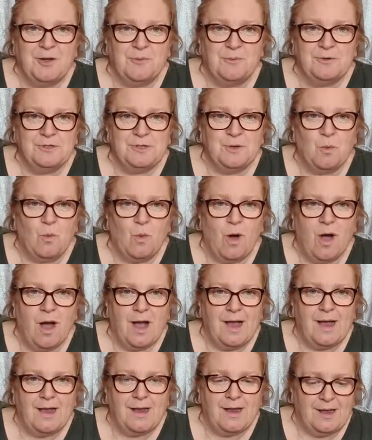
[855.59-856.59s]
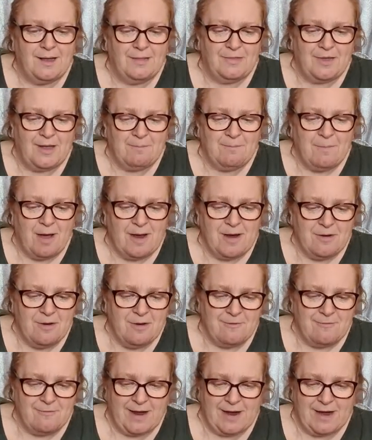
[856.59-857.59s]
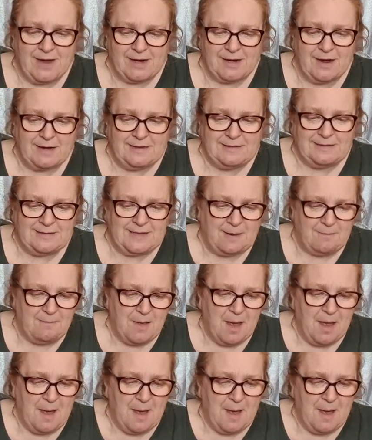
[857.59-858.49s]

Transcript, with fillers: wonder why they might not have recognized him.